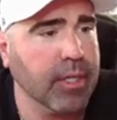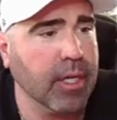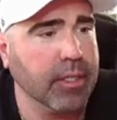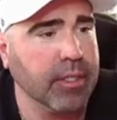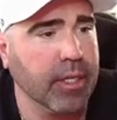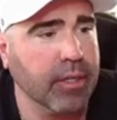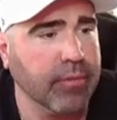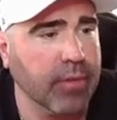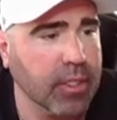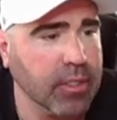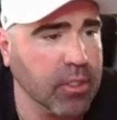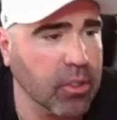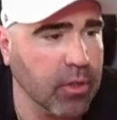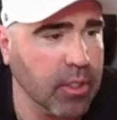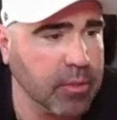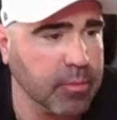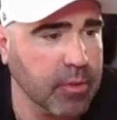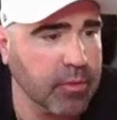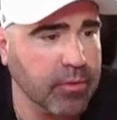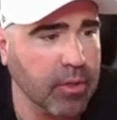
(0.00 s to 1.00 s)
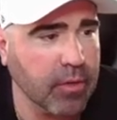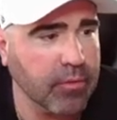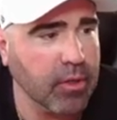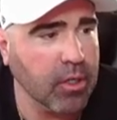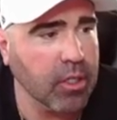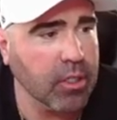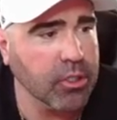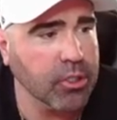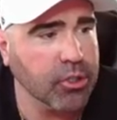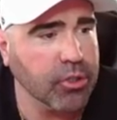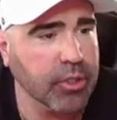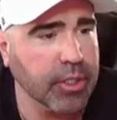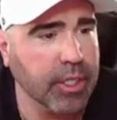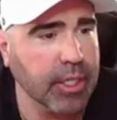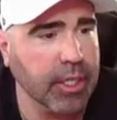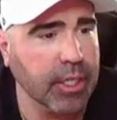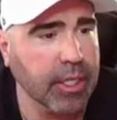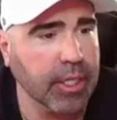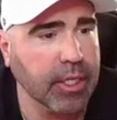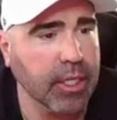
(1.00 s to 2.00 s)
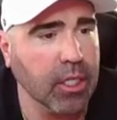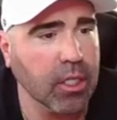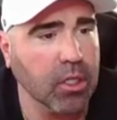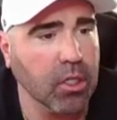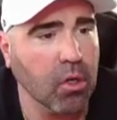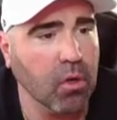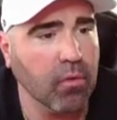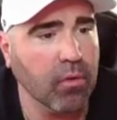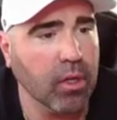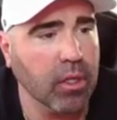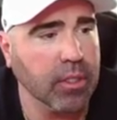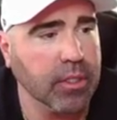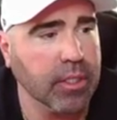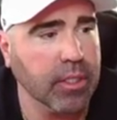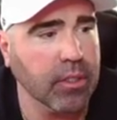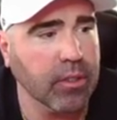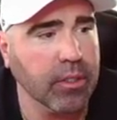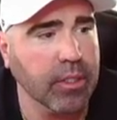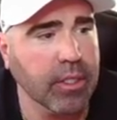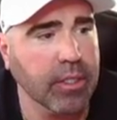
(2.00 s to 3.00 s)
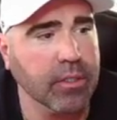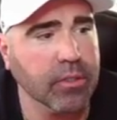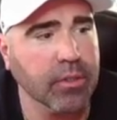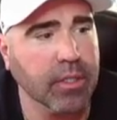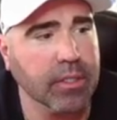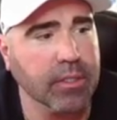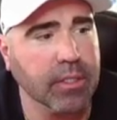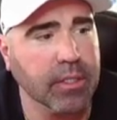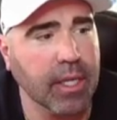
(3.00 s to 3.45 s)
got the Invesco S and P five hundred low volatility, so that's